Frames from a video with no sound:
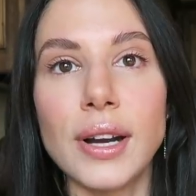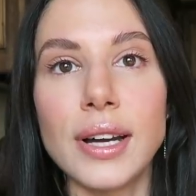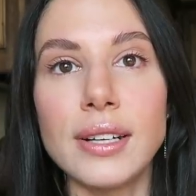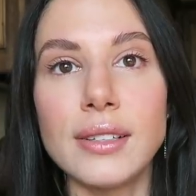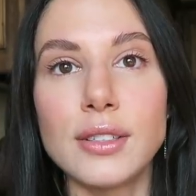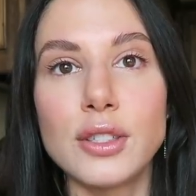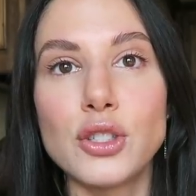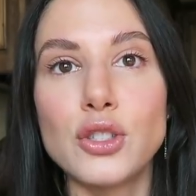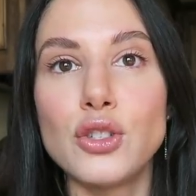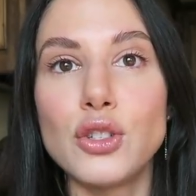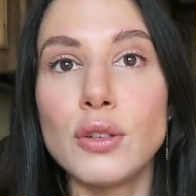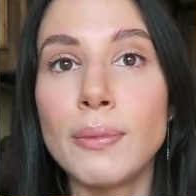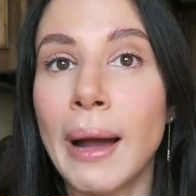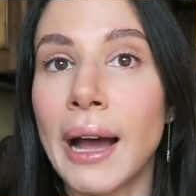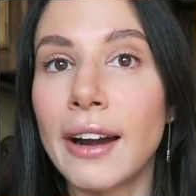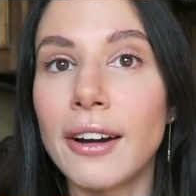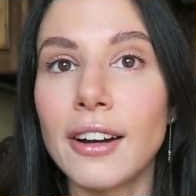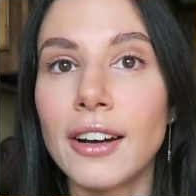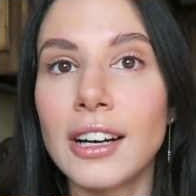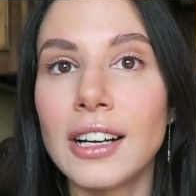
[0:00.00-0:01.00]
grades do
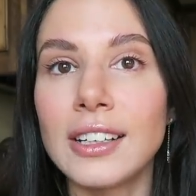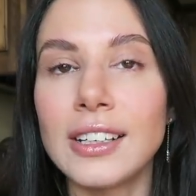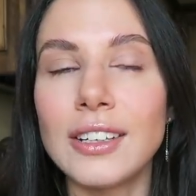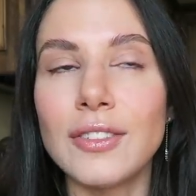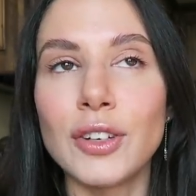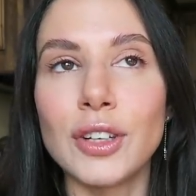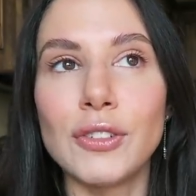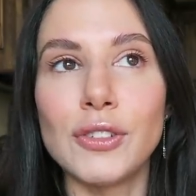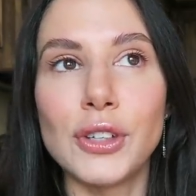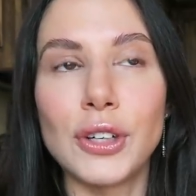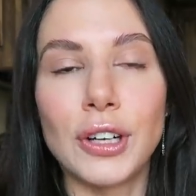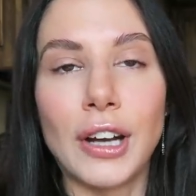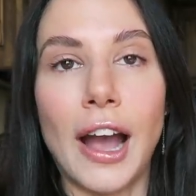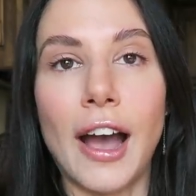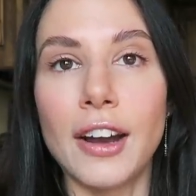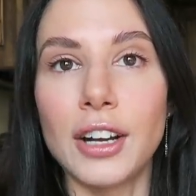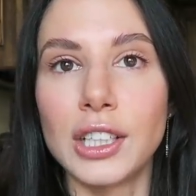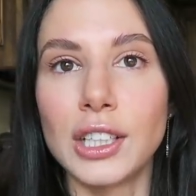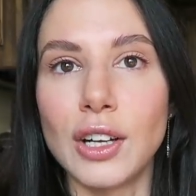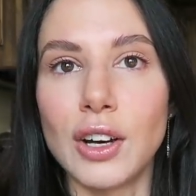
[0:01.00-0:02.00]
matter. Even if you're
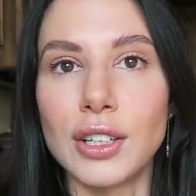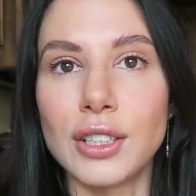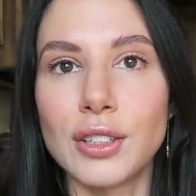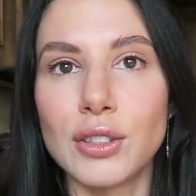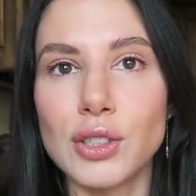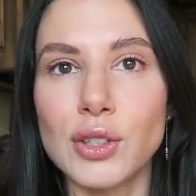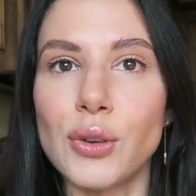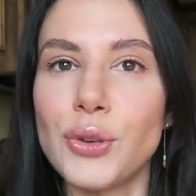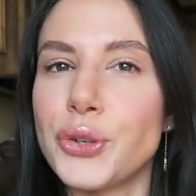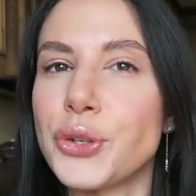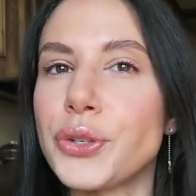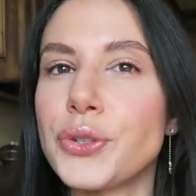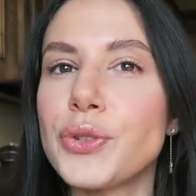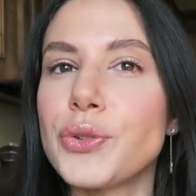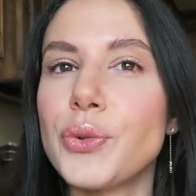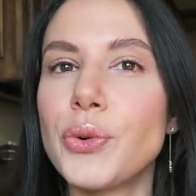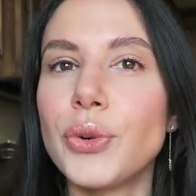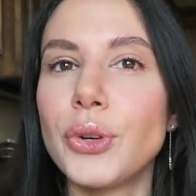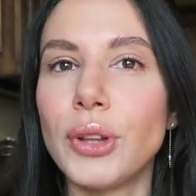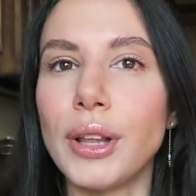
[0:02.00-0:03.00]
at a non-disclosure
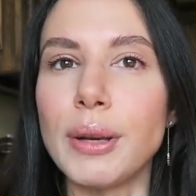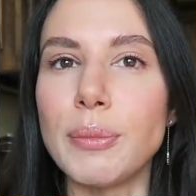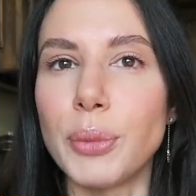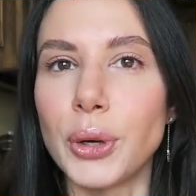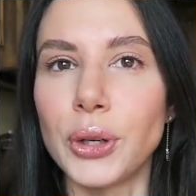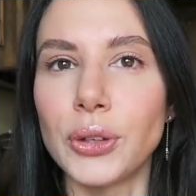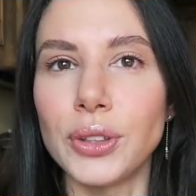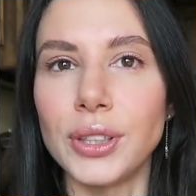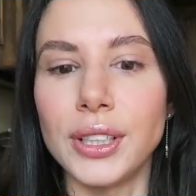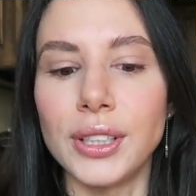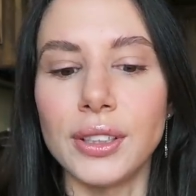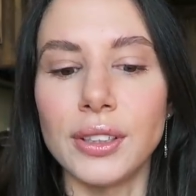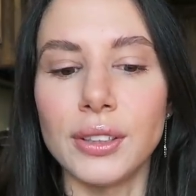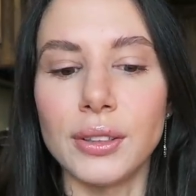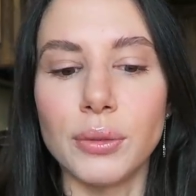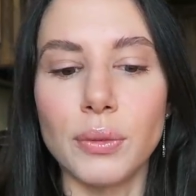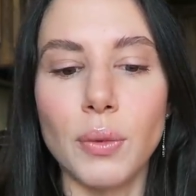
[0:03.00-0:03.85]
school like Berkeley,